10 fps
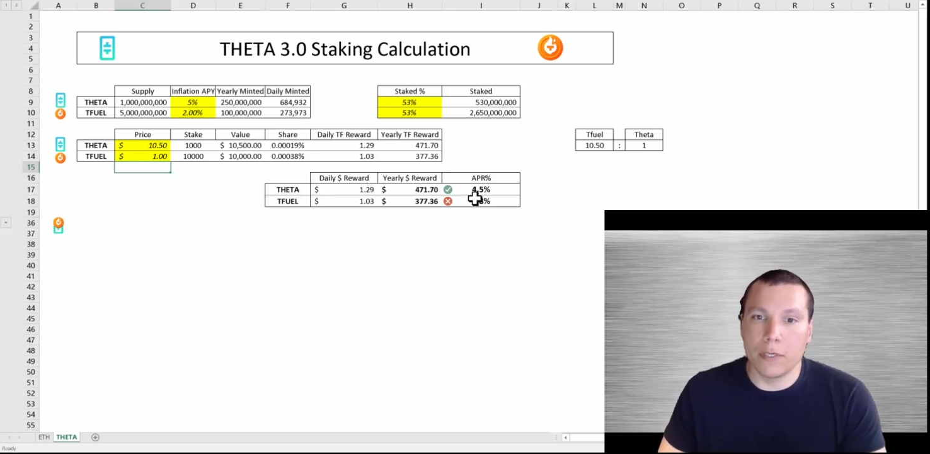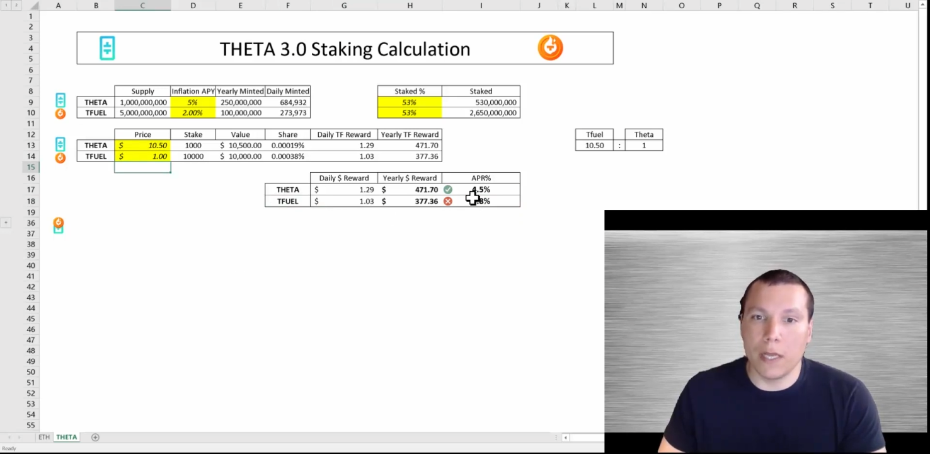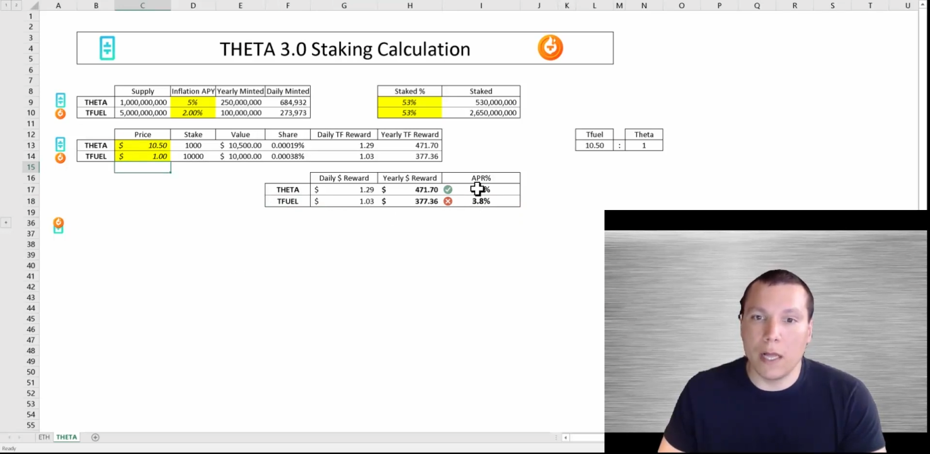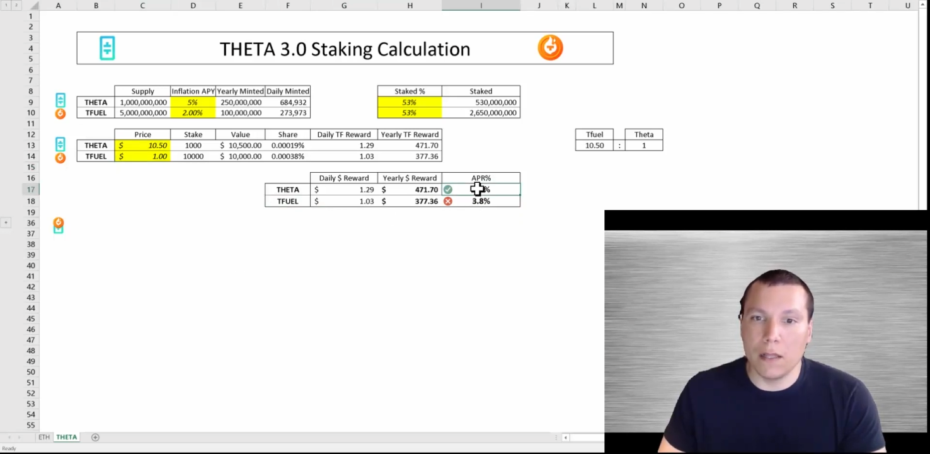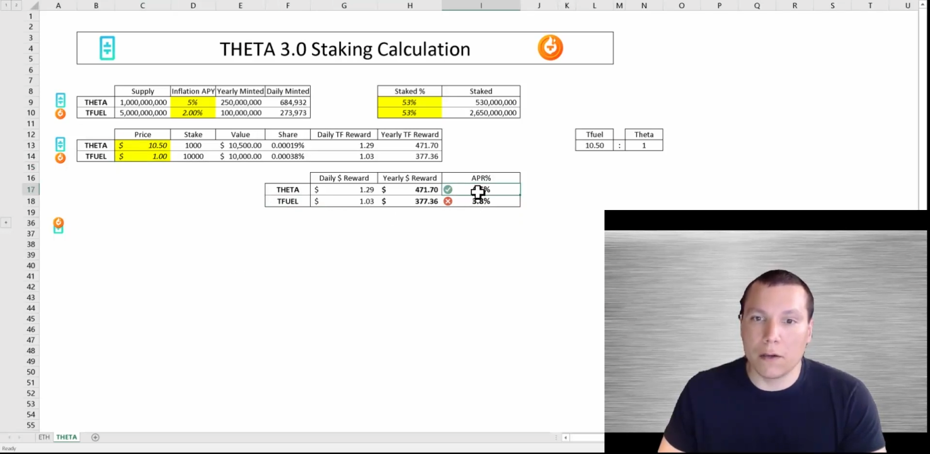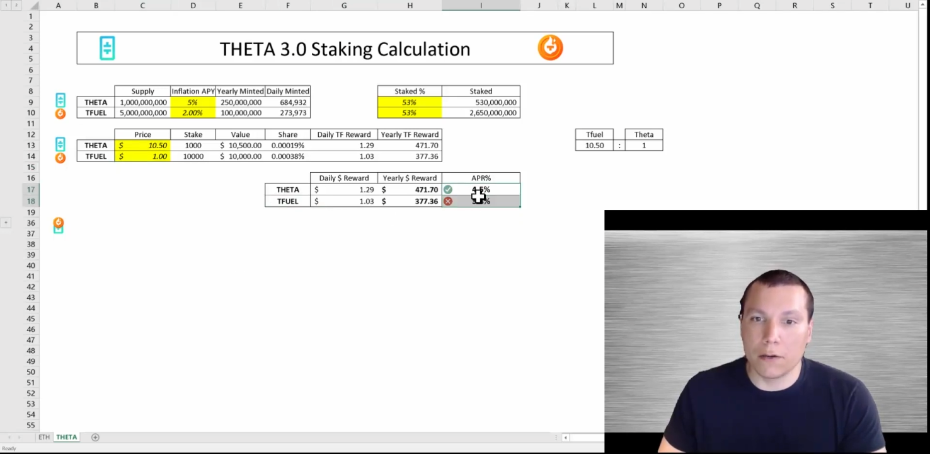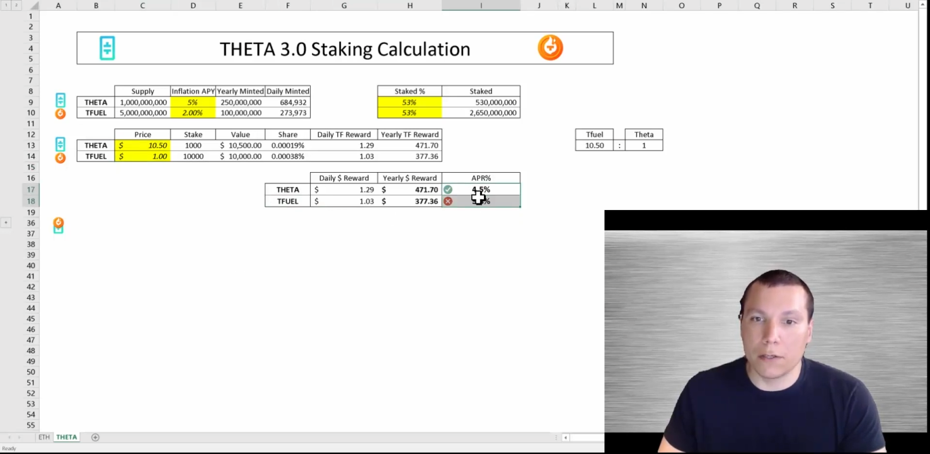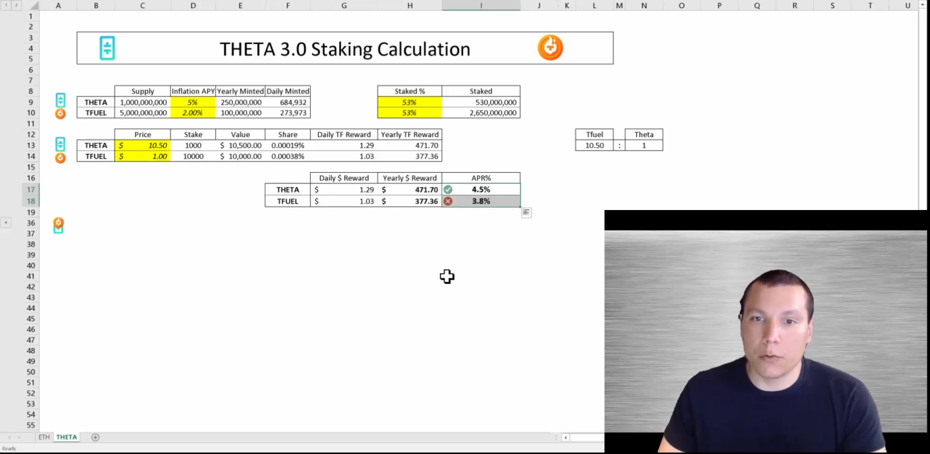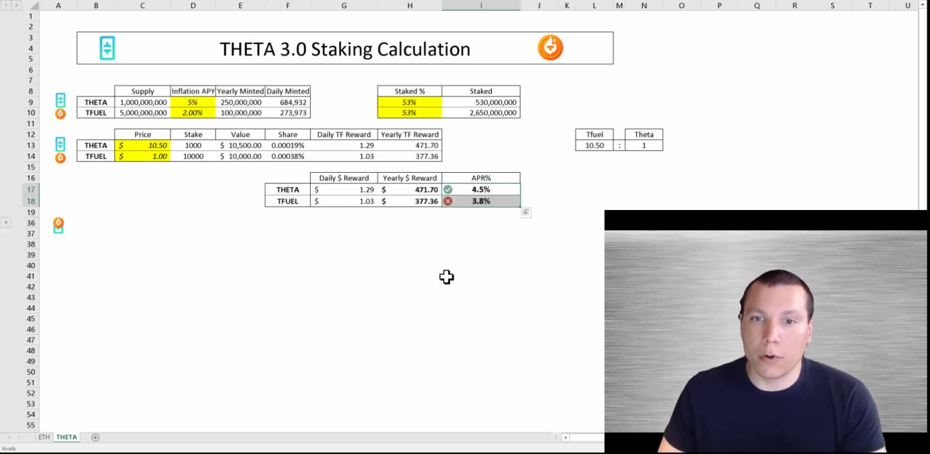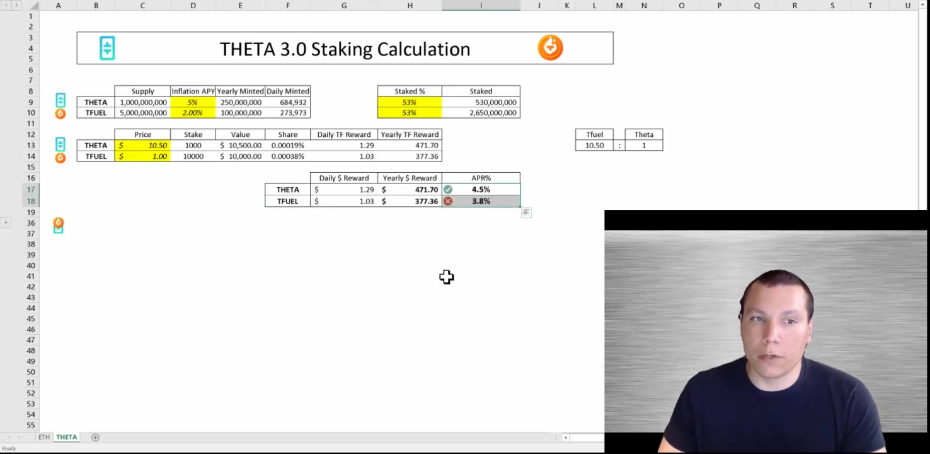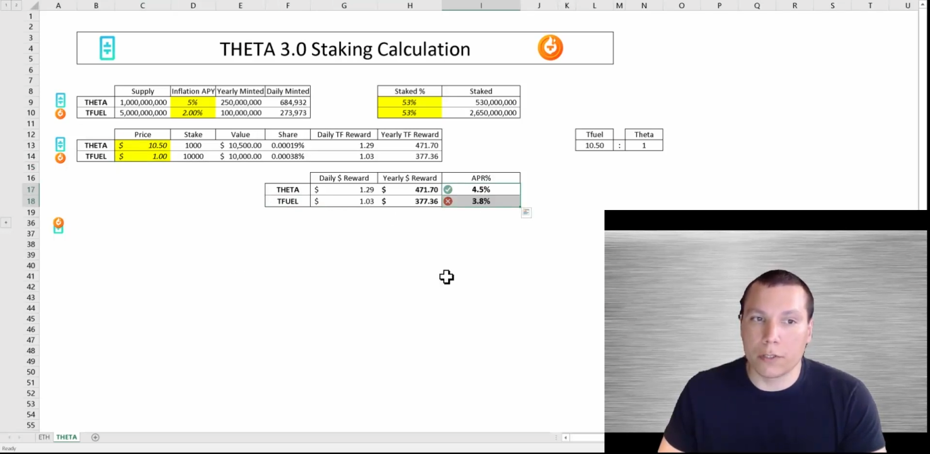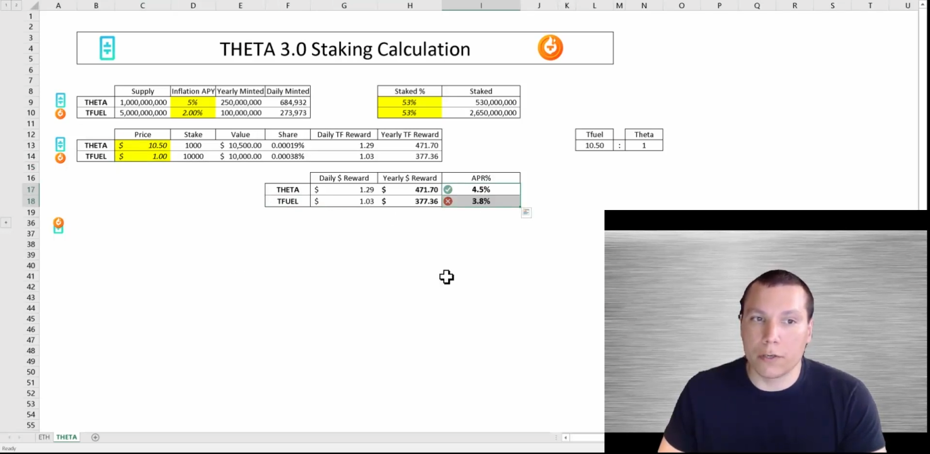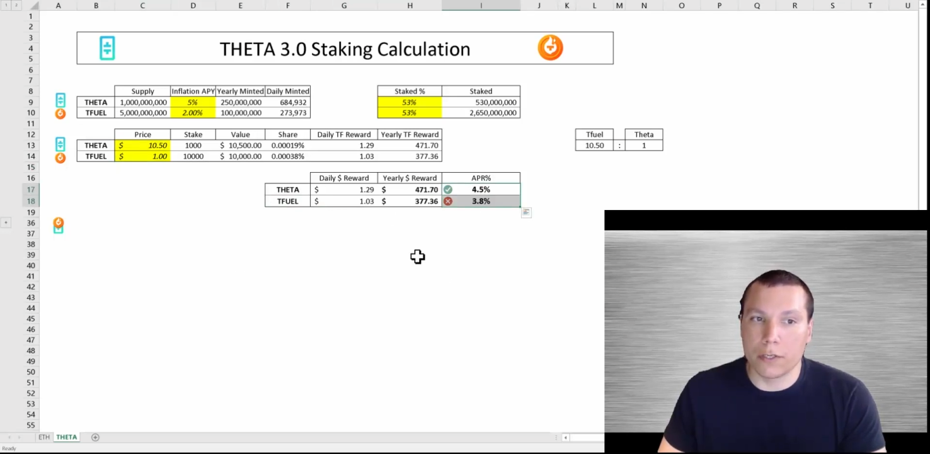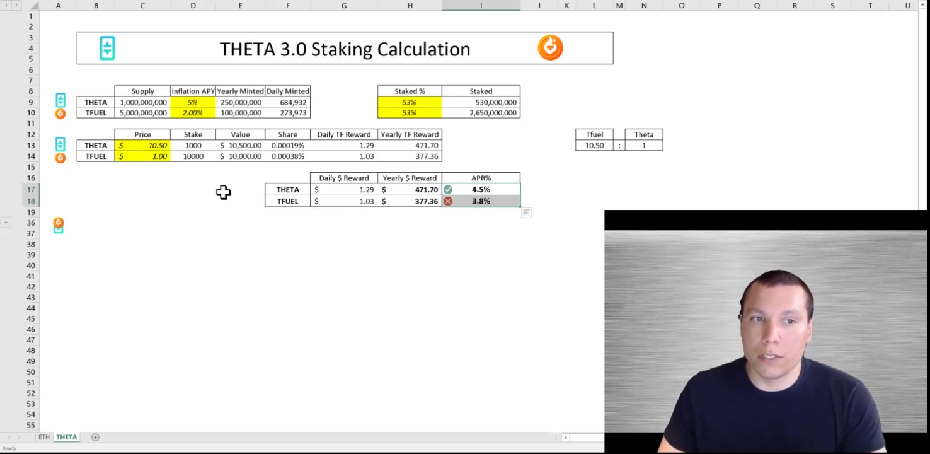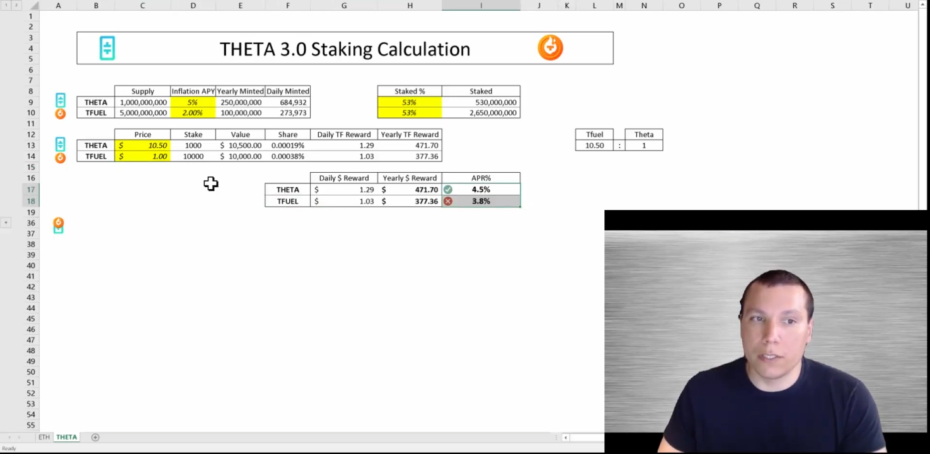to $1 is where I'll start